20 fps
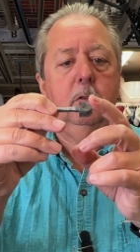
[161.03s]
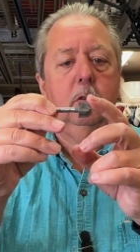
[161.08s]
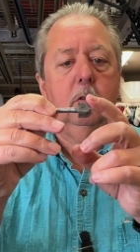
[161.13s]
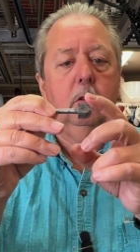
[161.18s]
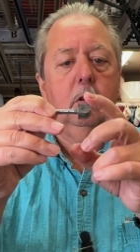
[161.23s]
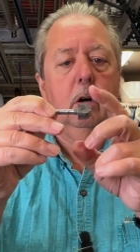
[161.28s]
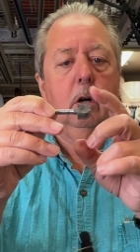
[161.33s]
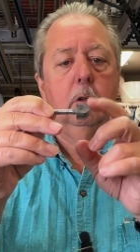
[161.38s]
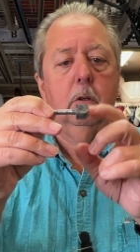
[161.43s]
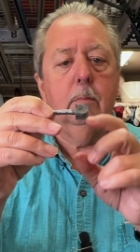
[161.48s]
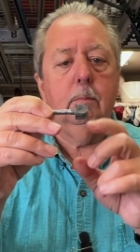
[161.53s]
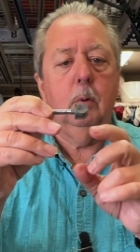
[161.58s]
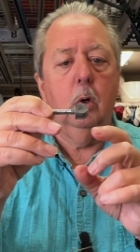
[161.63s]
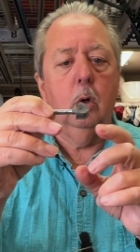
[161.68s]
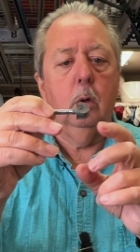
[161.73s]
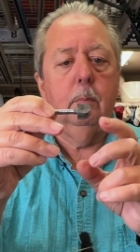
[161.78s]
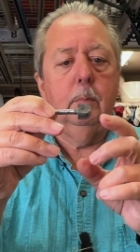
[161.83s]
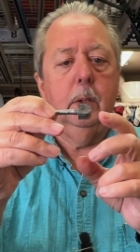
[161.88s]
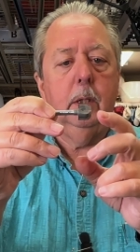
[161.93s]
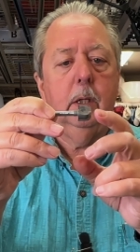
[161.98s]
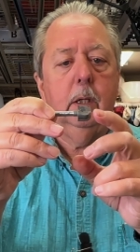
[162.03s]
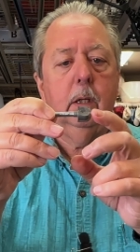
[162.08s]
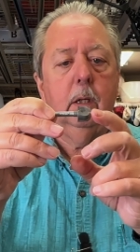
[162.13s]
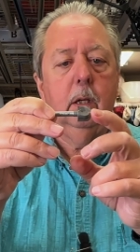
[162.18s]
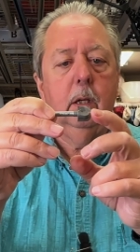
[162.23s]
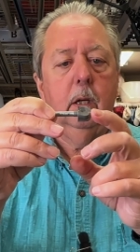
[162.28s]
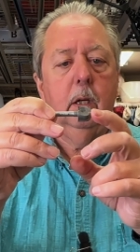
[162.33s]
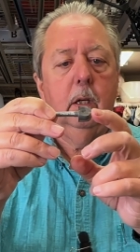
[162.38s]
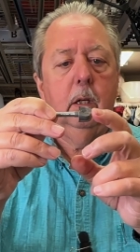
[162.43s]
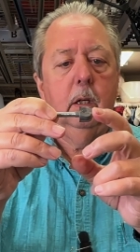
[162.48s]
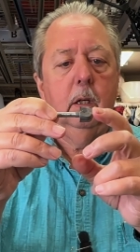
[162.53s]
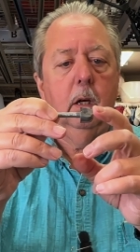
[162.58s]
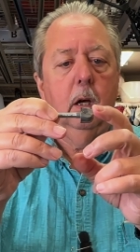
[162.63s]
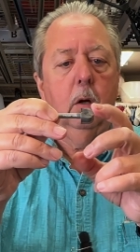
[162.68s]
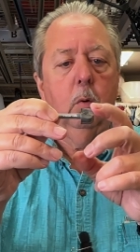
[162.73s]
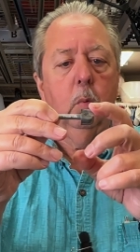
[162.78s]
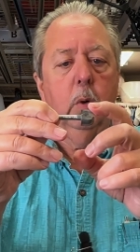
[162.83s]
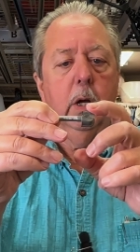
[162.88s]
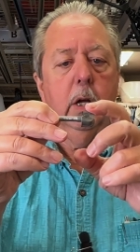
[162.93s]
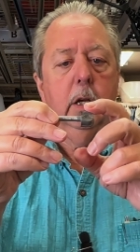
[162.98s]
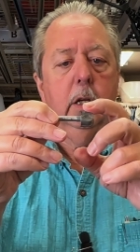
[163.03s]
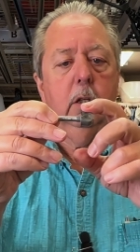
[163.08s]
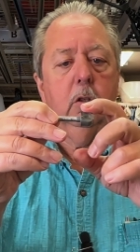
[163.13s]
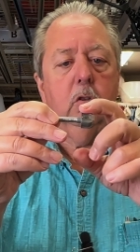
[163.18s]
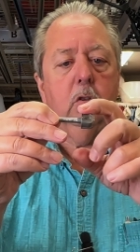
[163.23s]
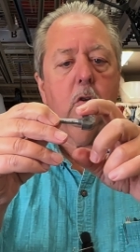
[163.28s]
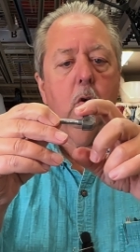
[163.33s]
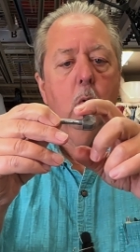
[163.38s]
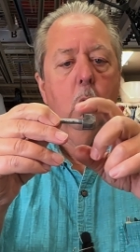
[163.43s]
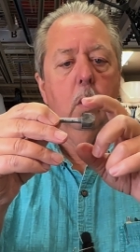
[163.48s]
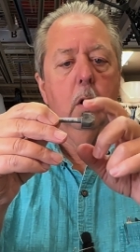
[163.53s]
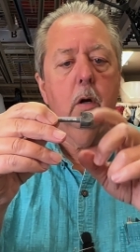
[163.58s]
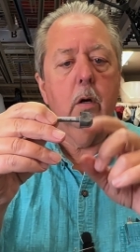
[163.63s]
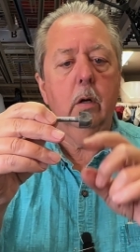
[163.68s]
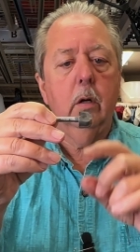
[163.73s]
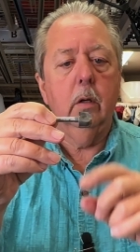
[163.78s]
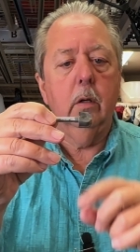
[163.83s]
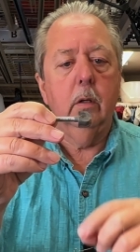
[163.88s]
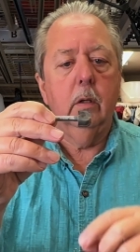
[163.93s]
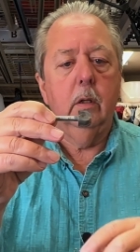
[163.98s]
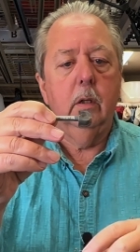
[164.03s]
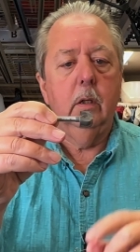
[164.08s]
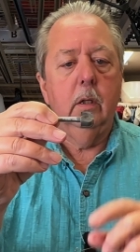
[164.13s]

This is called a bowl bit, a radius corner,